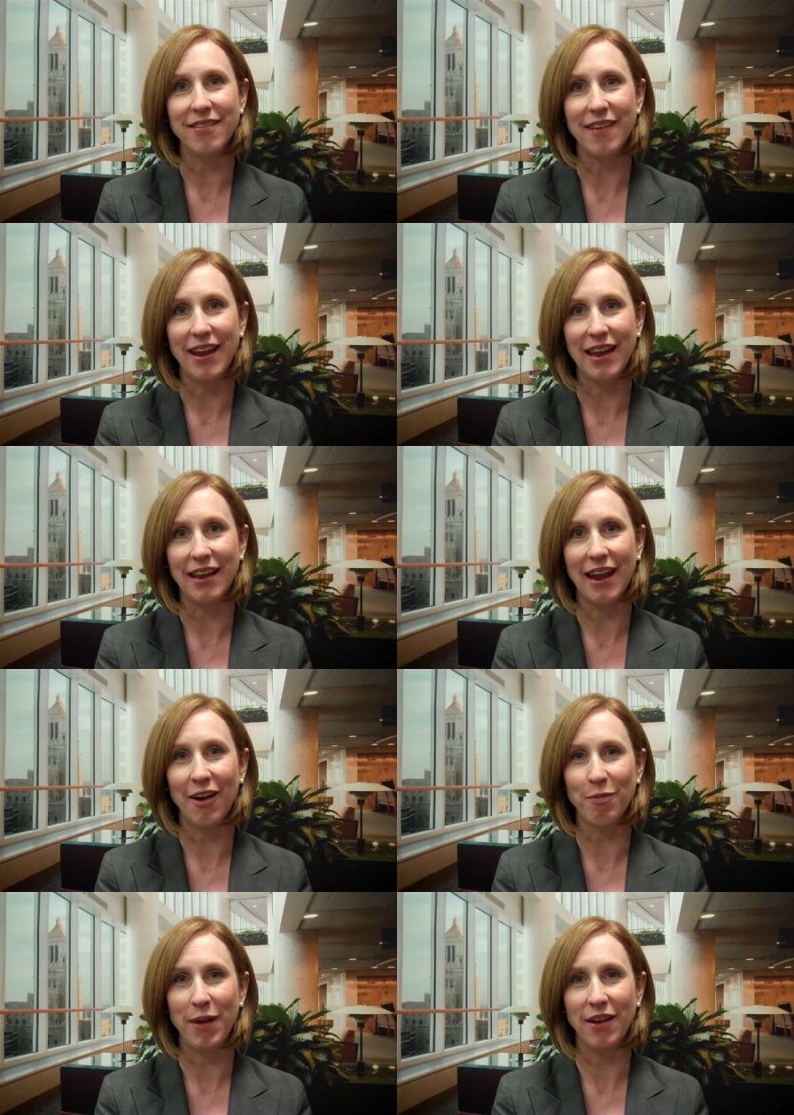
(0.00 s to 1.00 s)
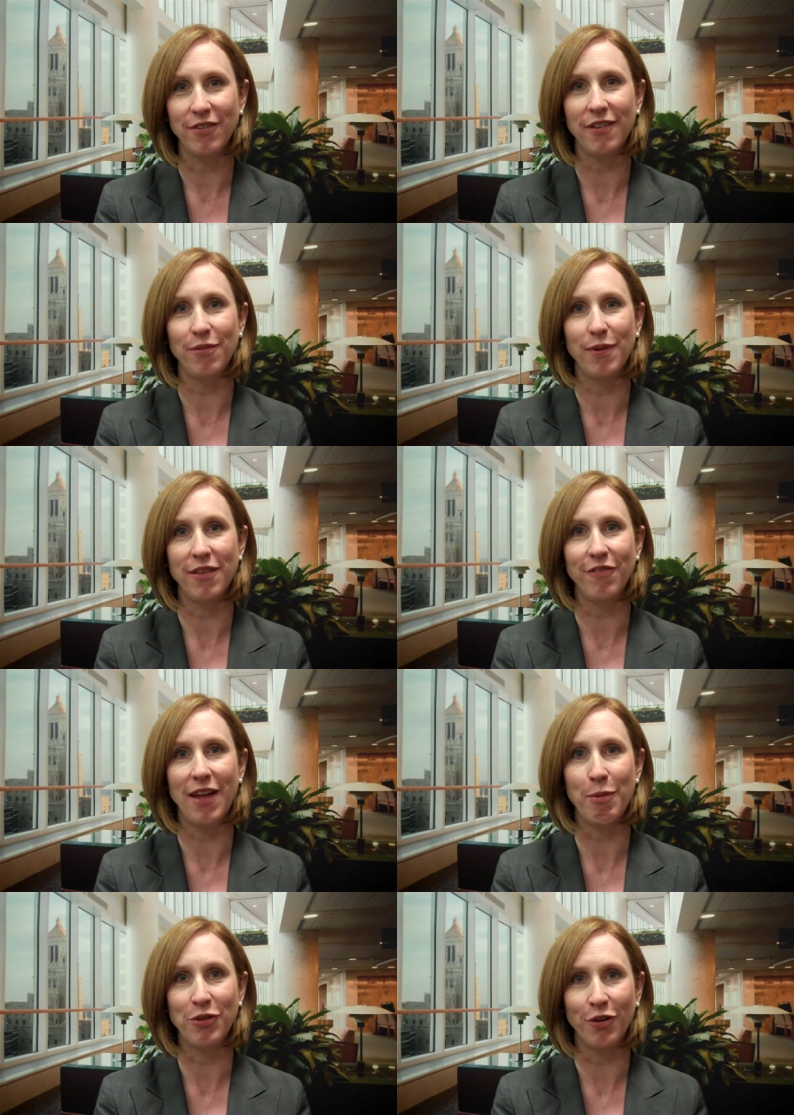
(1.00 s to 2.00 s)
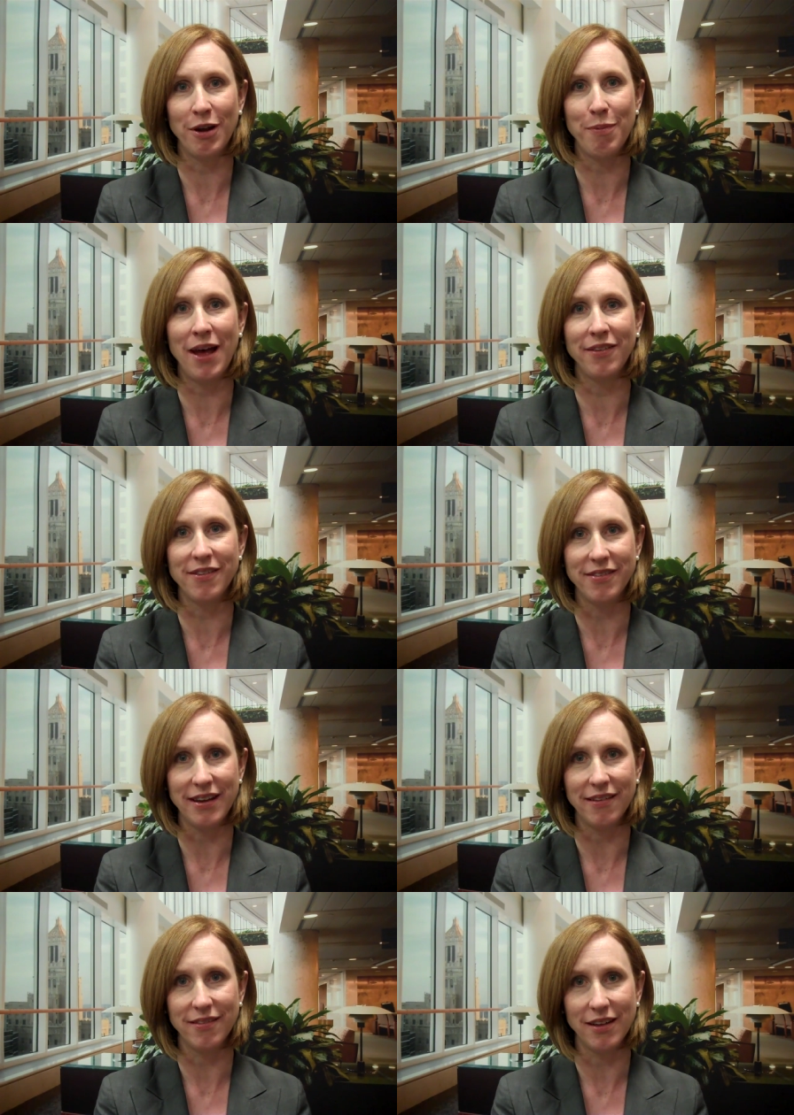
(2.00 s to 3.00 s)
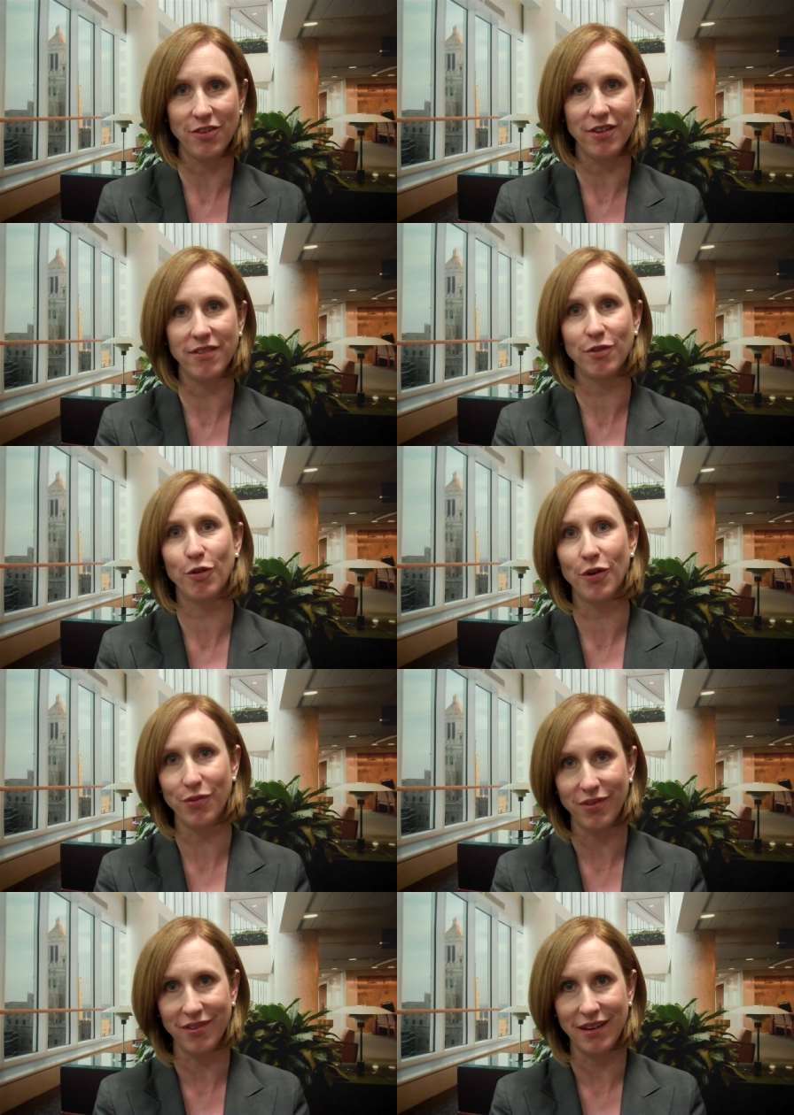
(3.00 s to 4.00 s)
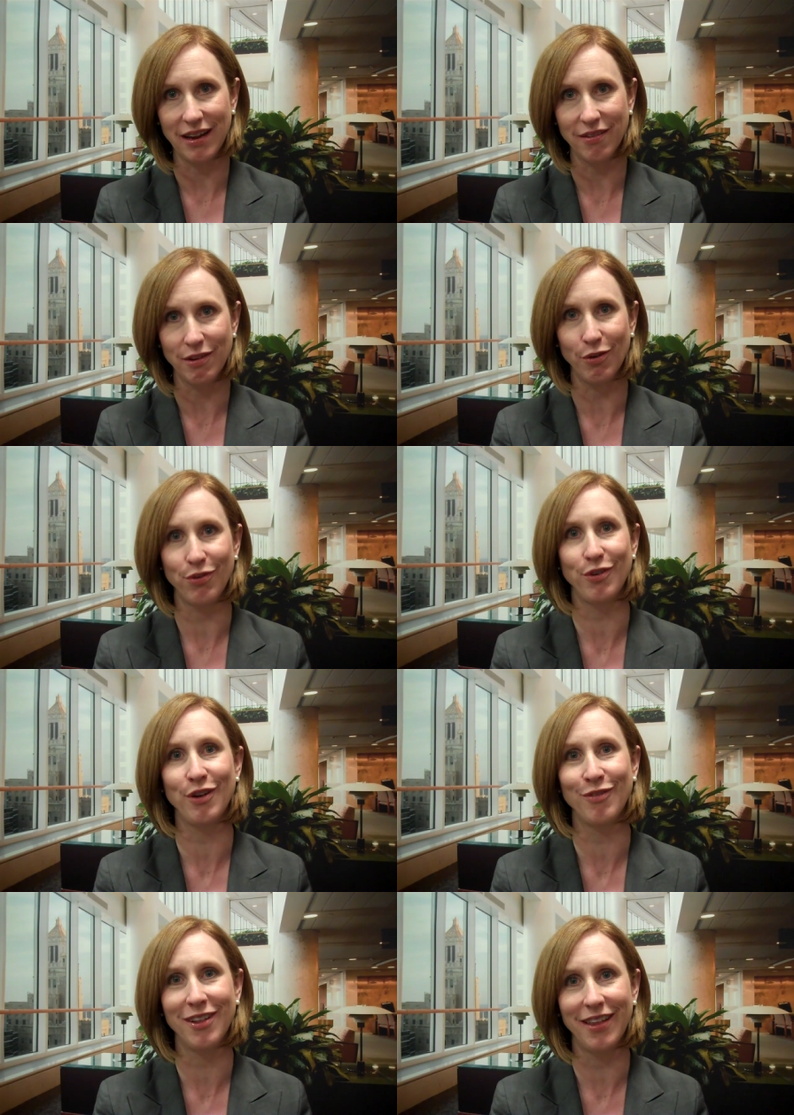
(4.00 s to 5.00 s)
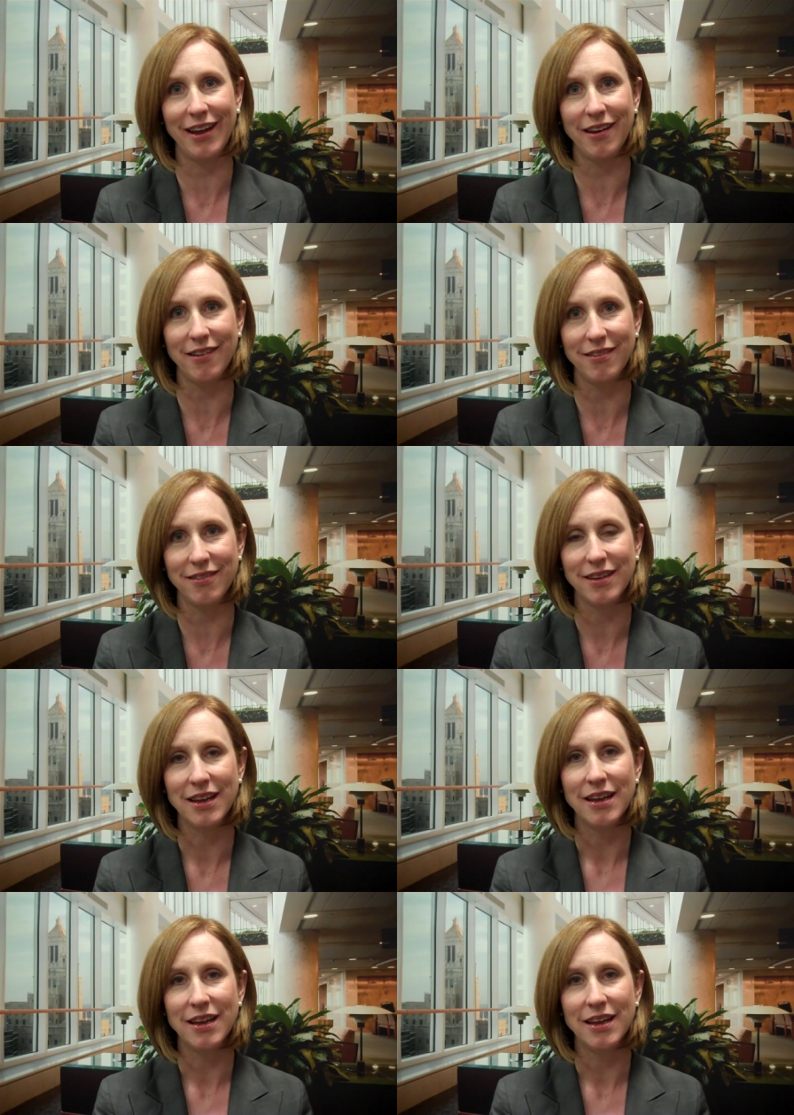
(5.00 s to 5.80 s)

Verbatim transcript: taking care of patients with inflammatory bowel disease, such as Crohn's disease and ulcerative colitis.